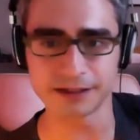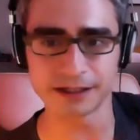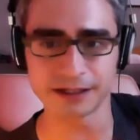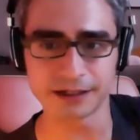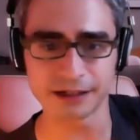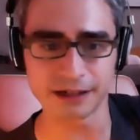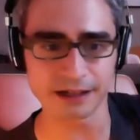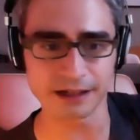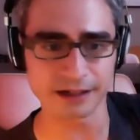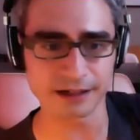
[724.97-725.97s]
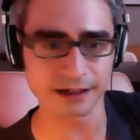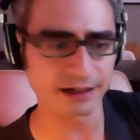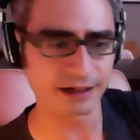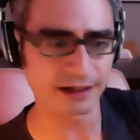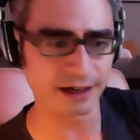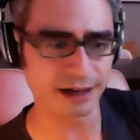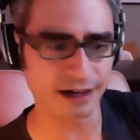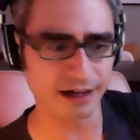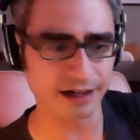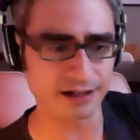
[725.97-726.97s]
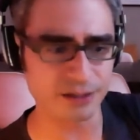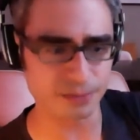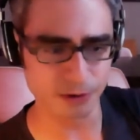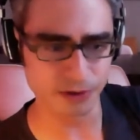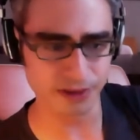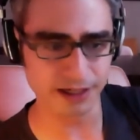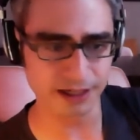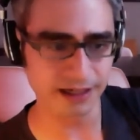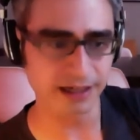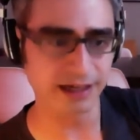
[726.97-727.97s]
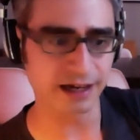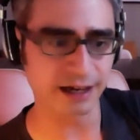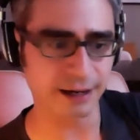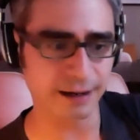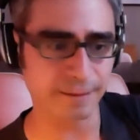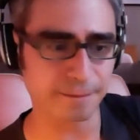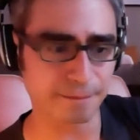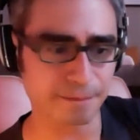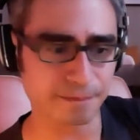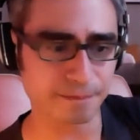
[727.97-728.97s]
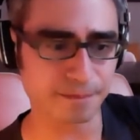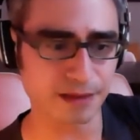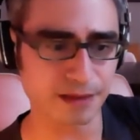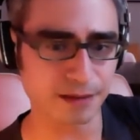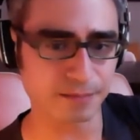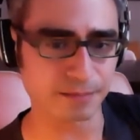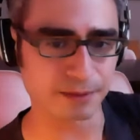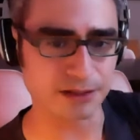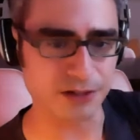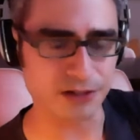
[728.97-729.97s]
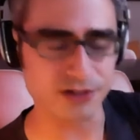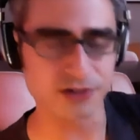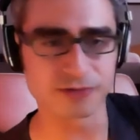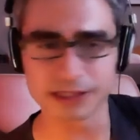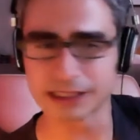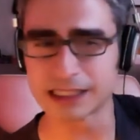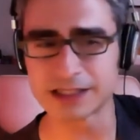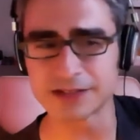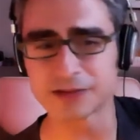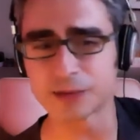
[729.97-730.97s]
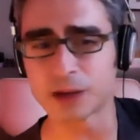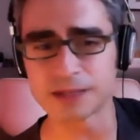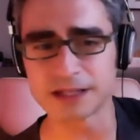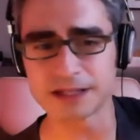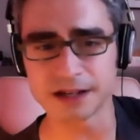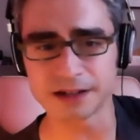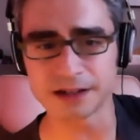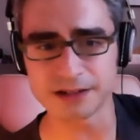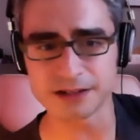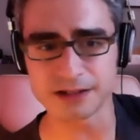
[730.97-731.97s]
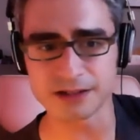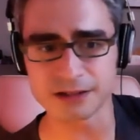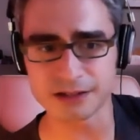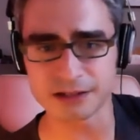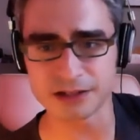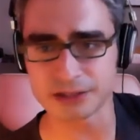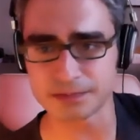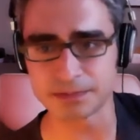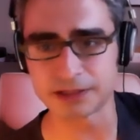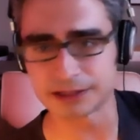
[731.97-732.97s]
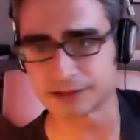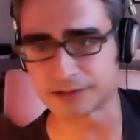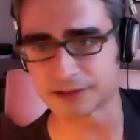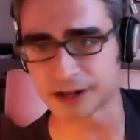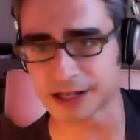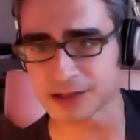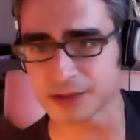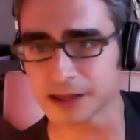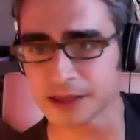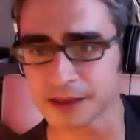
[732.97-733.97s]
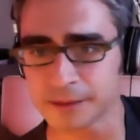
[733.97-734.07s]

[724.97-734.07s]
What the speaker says: and smoothly, but is also really easy for web designers to just build front ends with.